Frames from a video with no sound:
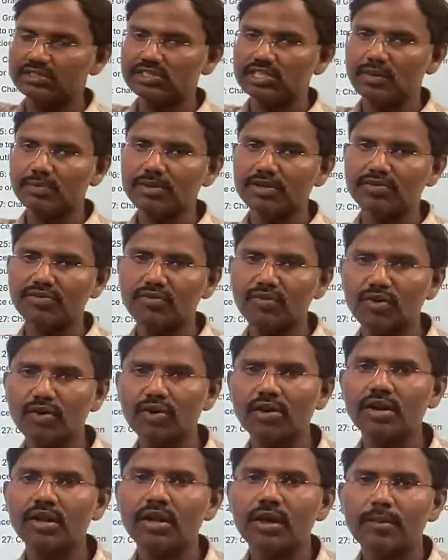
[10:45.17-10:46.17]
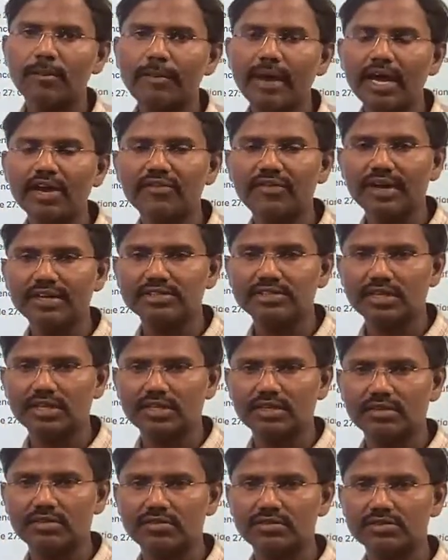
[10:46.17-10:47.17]
Chapter 4,
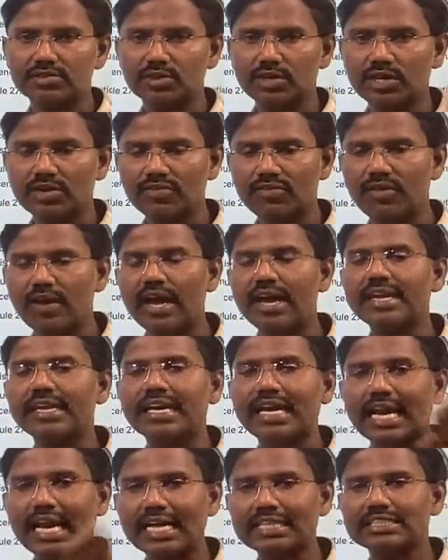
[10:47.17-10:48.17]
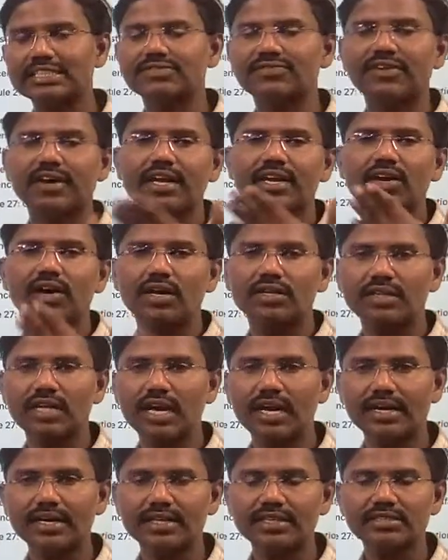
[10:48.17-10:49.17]
manufacturing. So define, classify,
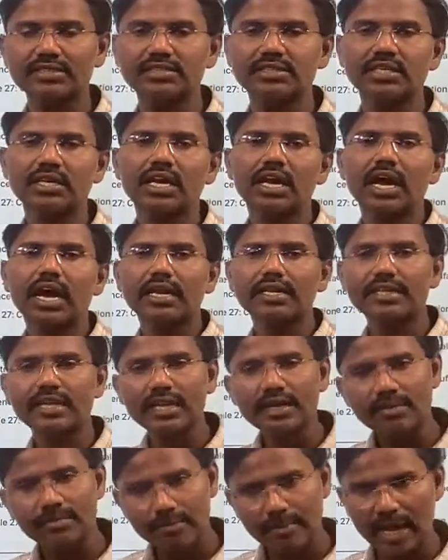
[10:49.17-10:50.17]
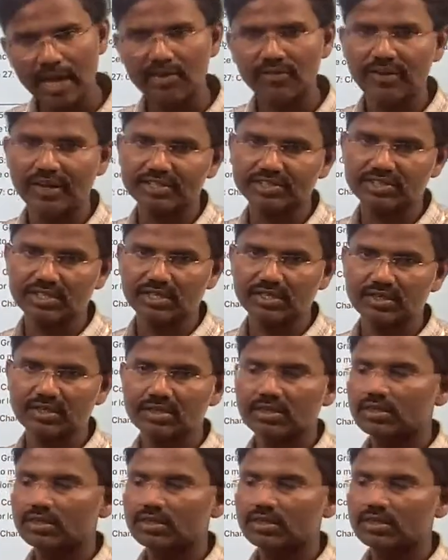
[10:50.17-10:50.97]
authorities, and then manufacturing,